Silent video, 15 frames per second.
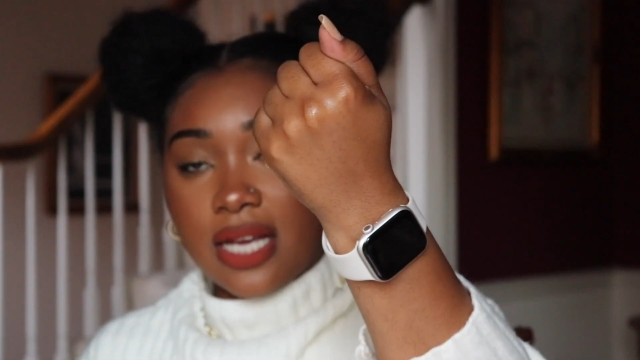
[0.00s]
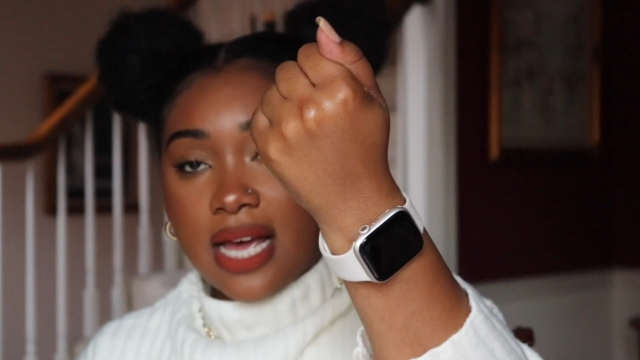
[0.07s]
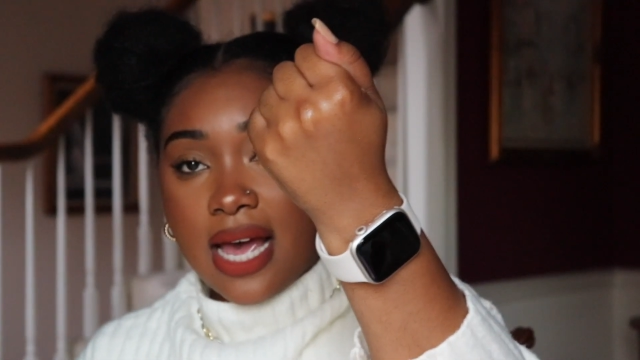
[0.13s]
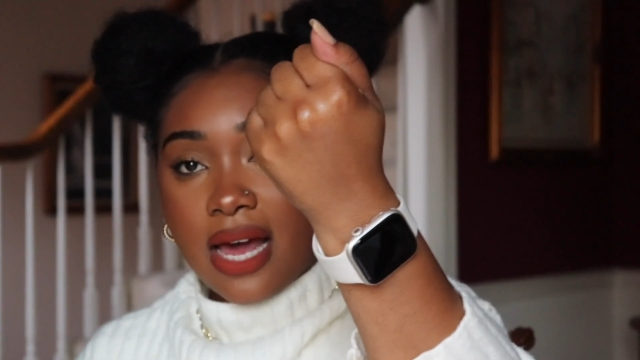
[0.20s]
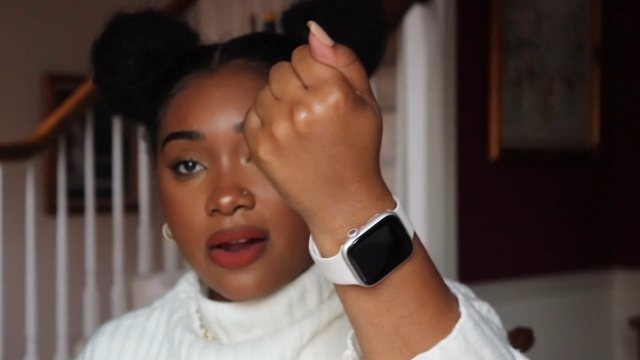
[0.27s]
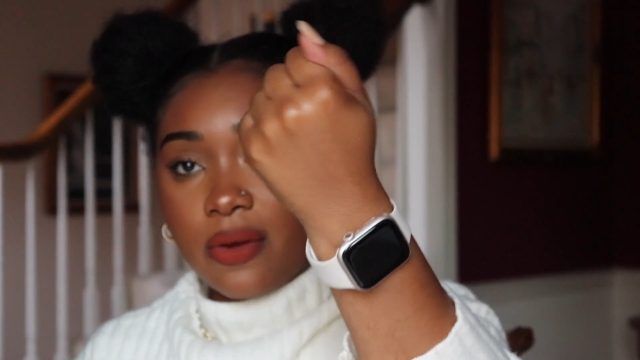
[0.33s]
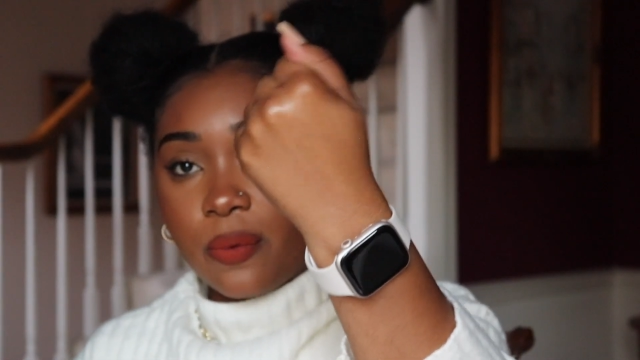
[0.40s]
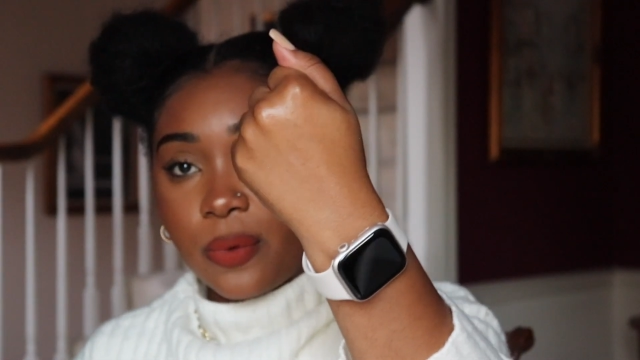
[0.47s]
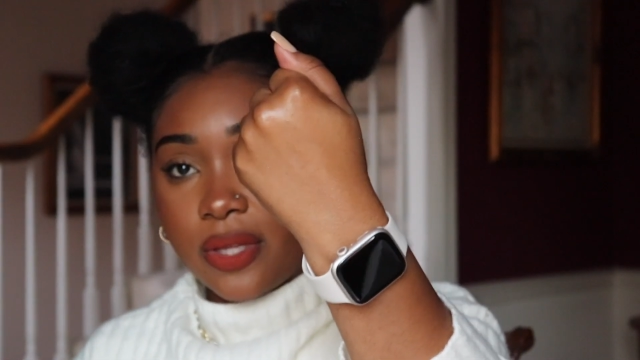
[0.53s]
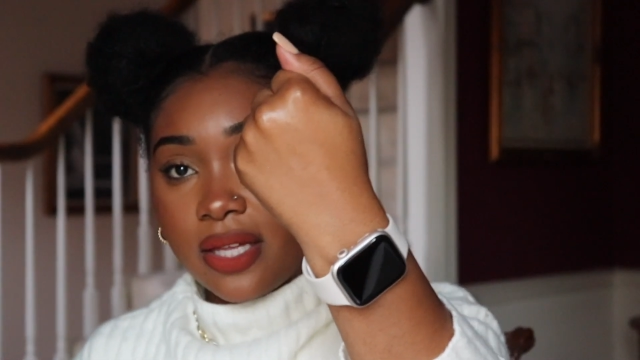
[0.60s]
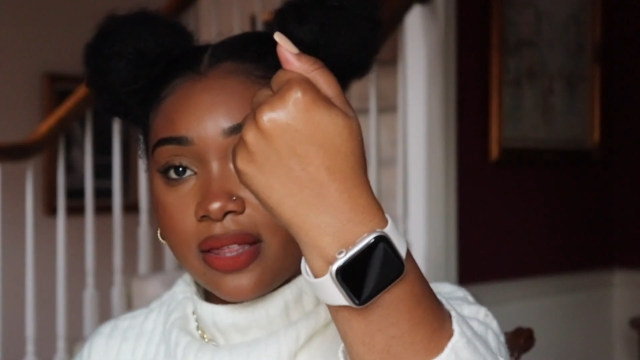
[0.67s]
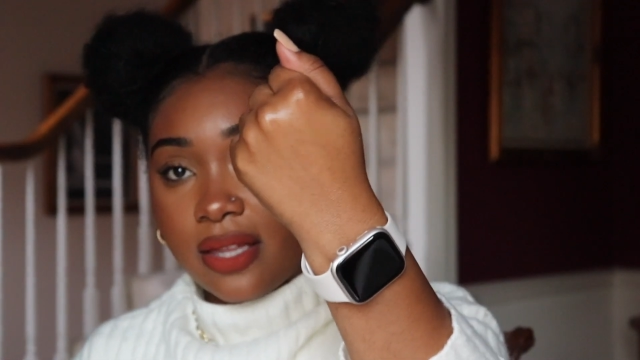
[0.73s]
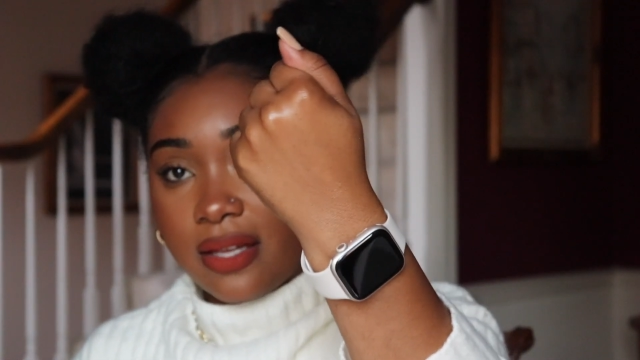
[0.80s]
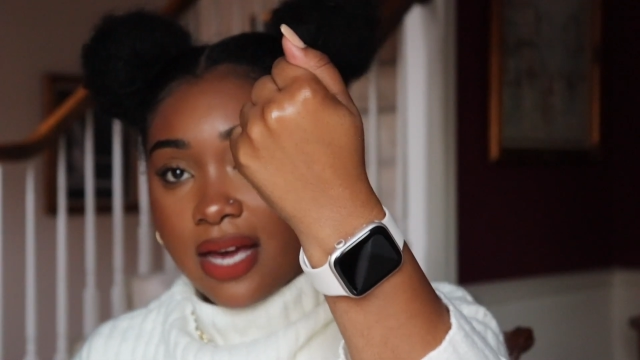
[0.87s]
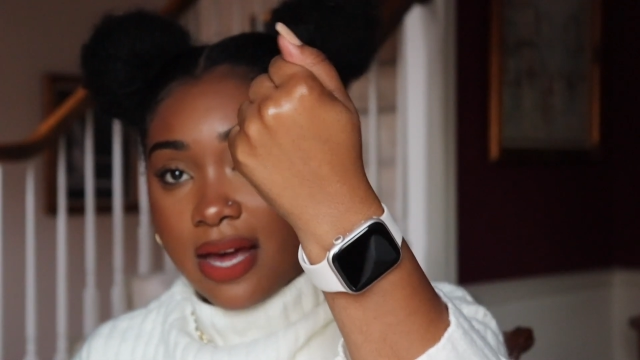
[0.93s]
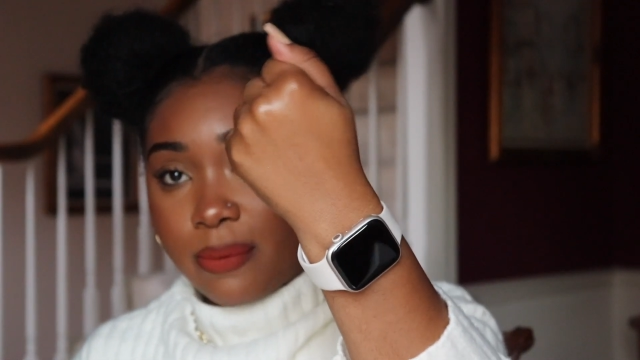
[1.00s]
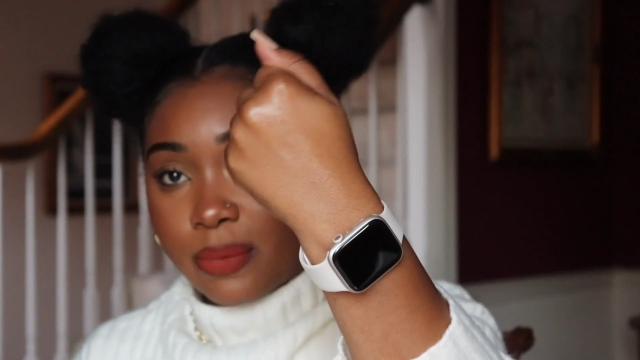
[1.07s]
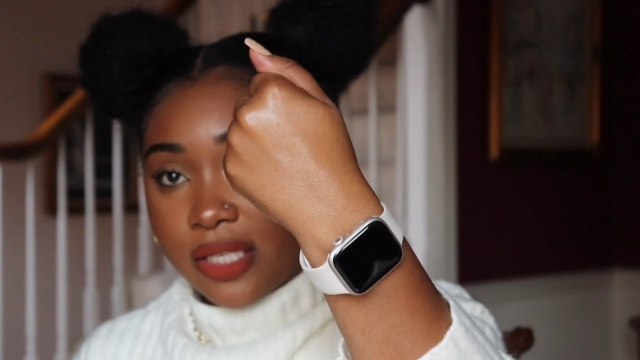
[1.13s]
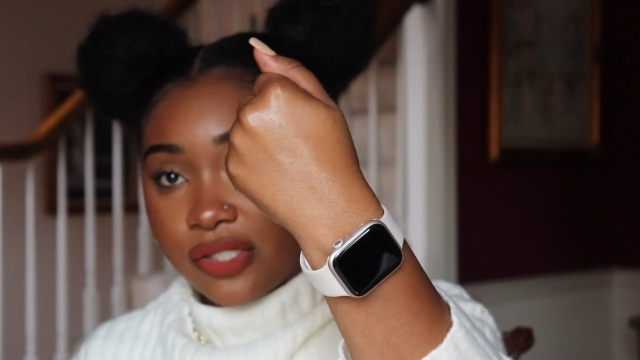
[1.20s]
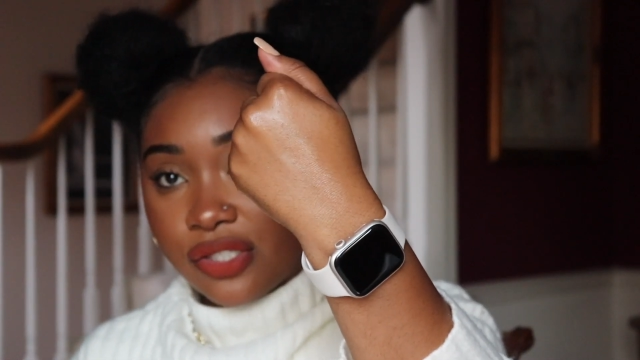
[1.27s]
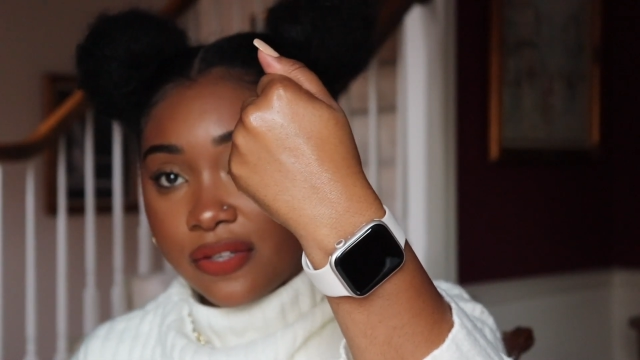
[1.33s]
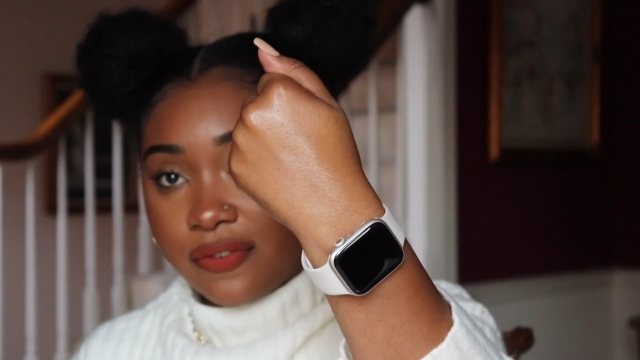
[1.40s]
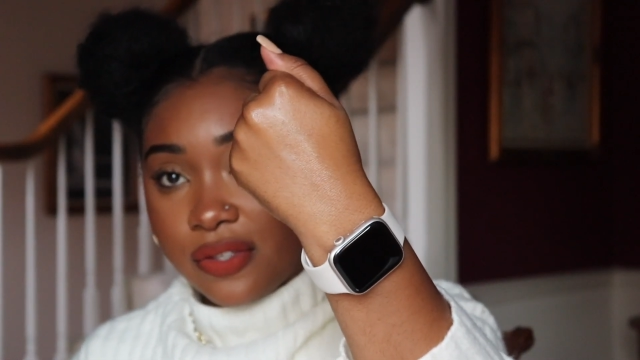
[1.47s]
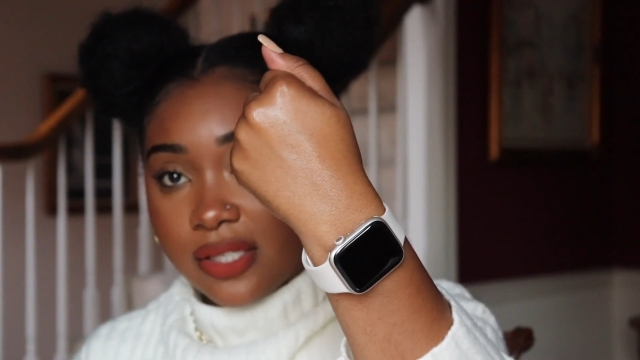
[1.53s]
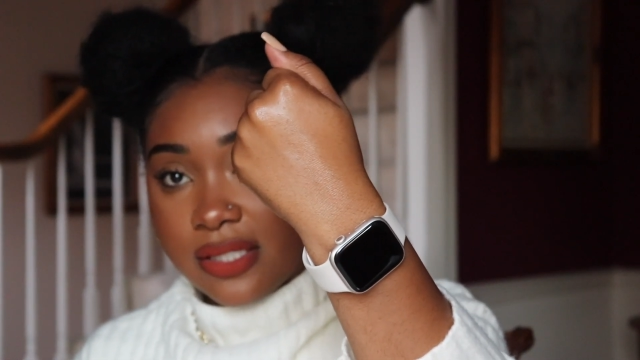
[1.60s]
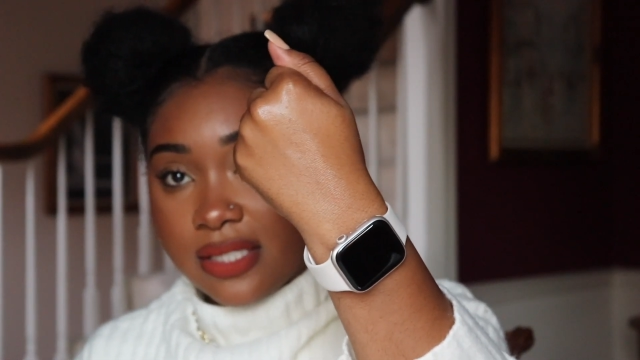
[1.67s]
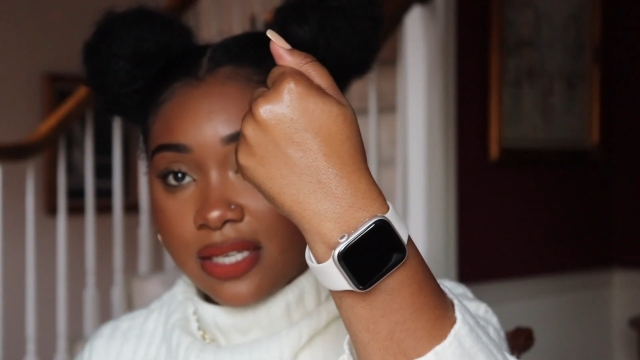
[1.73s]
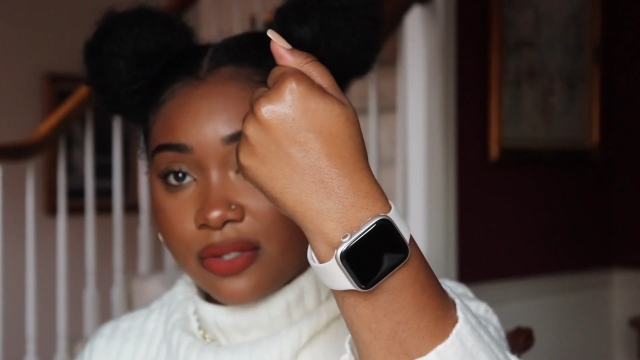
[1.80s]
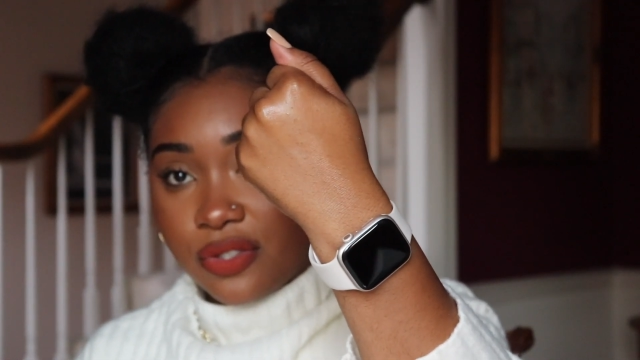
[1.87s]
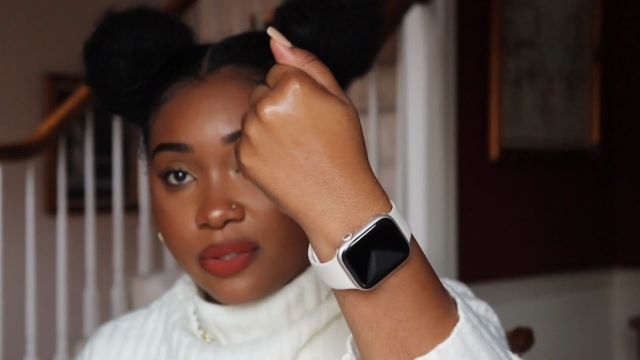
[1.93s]
I don't really I'm not sure if you could
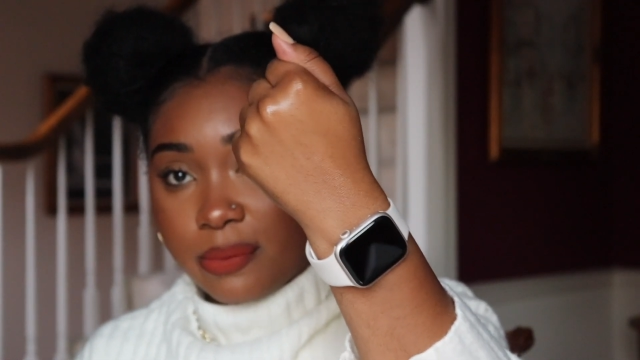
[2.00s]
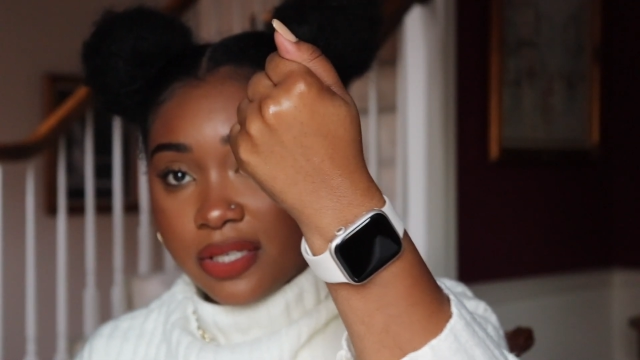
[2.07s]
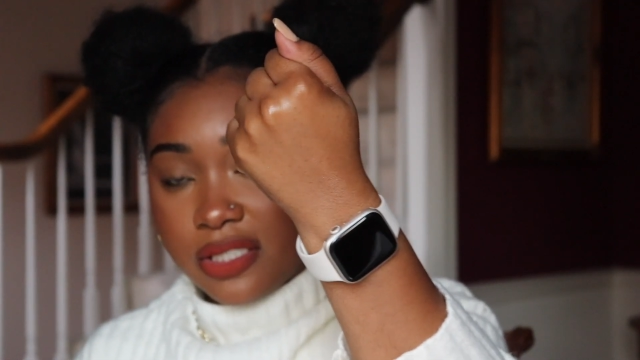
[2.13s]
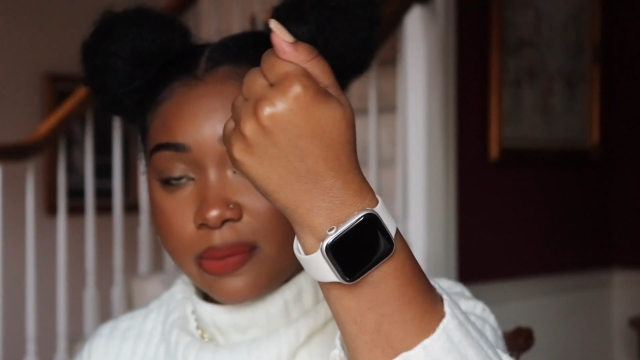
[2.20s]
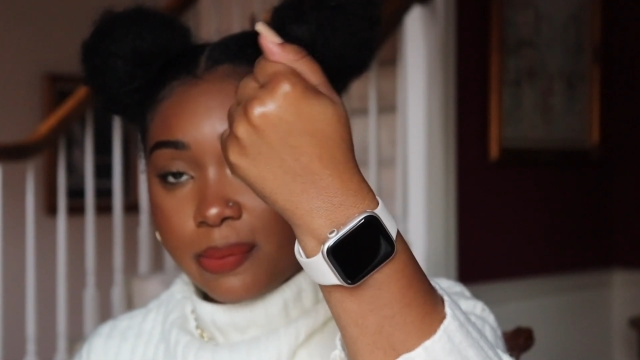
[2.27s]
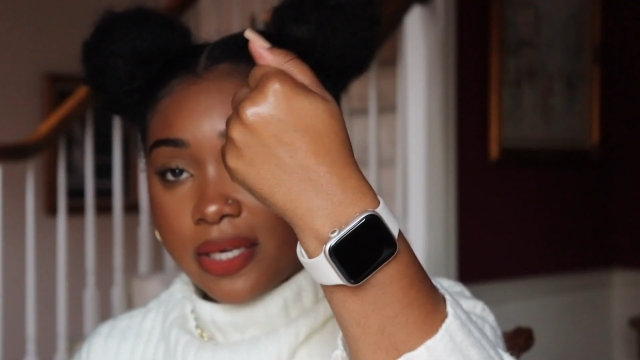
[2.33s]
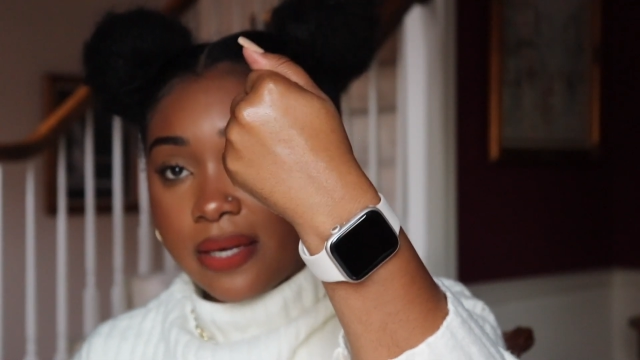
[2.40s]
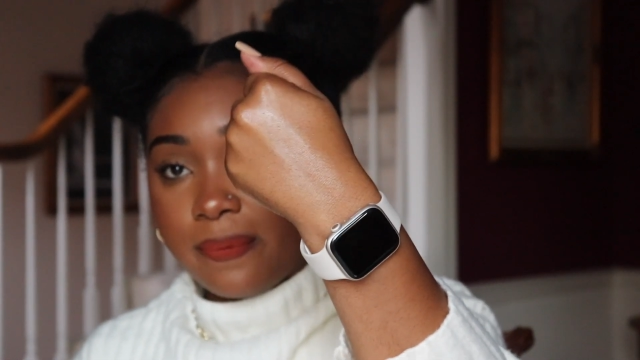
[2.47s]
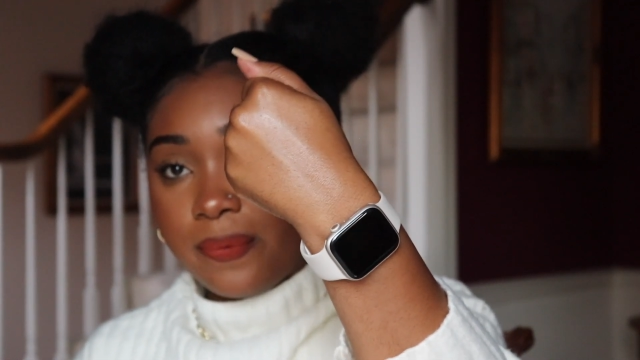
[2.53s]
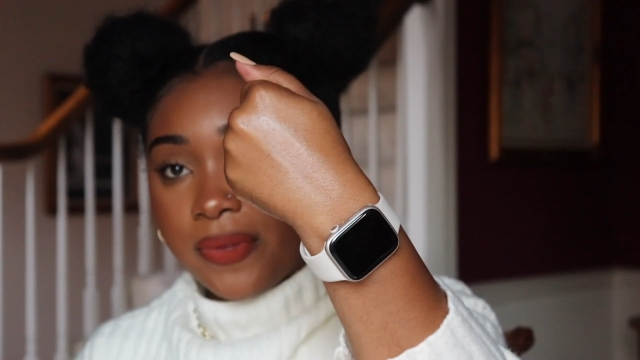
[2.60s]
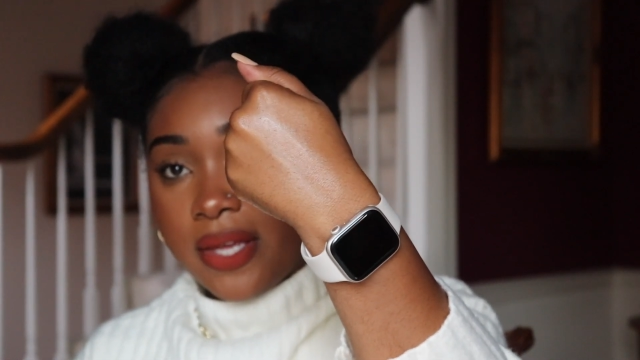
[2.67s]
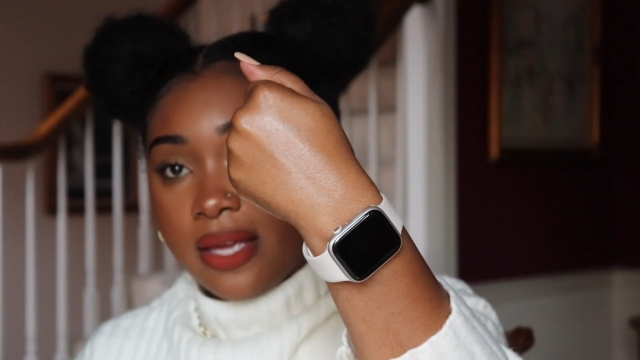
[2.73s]
tell too much, but